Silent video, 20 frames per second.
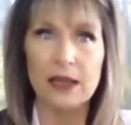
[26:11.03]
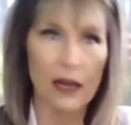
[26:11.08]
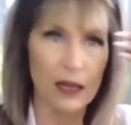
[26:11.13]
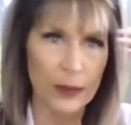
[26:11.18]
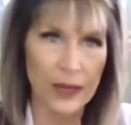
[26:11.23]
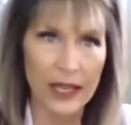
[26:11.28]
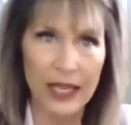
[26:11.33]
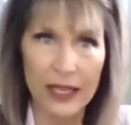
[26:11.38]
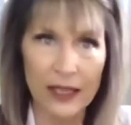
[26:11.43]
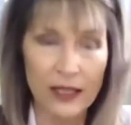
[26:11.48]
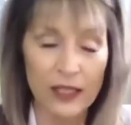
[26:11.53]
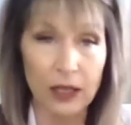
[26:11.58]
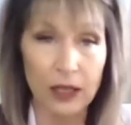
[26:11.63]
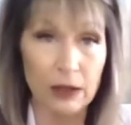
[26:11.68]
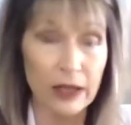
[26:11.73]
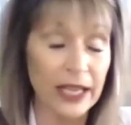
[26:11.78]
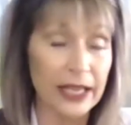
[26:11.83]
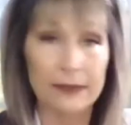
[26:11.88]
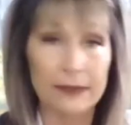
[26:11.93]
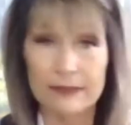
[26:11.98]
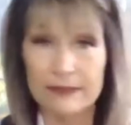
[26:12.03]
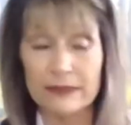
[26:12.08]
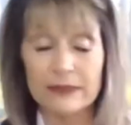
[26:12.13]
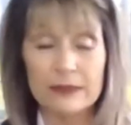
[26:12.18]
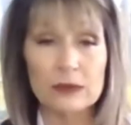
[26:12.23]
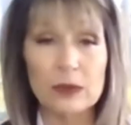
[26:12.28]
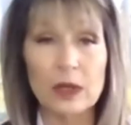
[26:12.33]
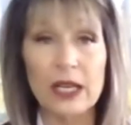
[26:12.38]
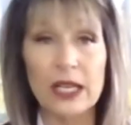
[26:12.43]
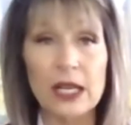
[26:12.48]
Are we, you know, like
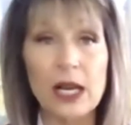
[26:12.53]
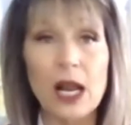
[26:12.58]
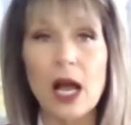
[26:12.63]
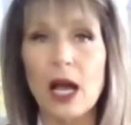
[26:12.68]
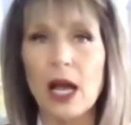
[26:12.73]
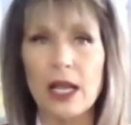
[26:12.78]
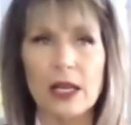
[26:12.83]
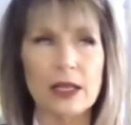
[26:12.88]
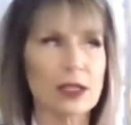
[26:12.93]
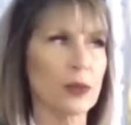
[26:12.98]
running hot?